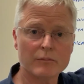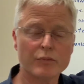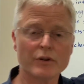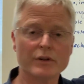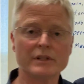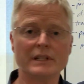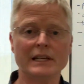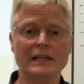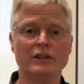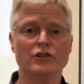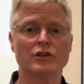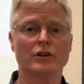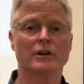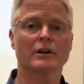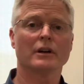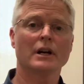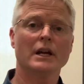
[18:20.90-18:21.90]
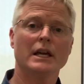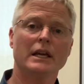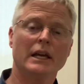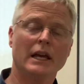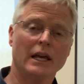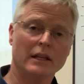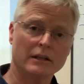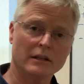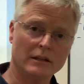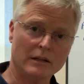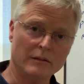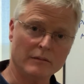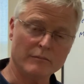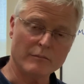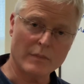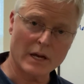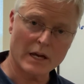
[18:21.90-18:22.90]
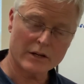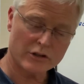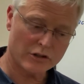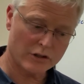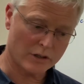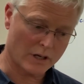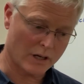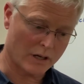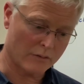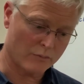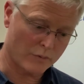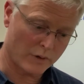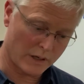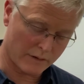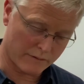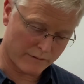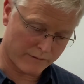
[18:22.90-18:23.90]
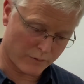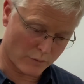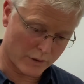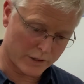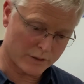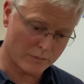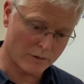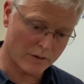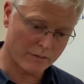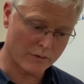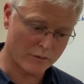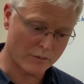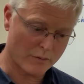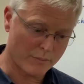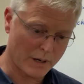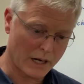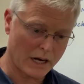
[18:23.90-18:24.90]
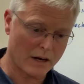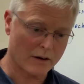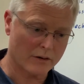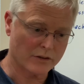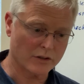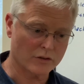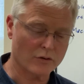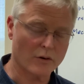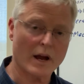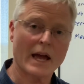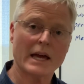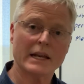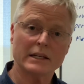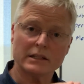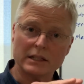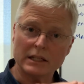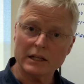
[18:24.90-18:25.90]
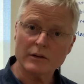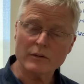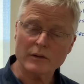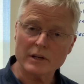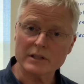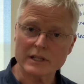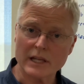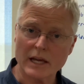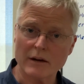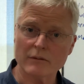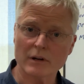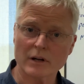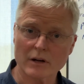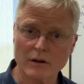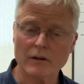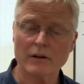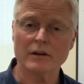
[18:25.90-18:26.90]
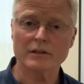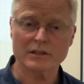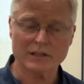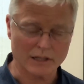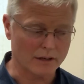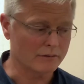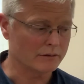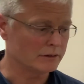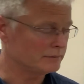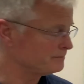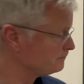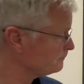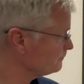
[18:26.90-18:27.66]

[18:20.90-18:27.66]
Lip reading: procedure and the mesh reinforcement of the repair to try to decrease that recurrence level.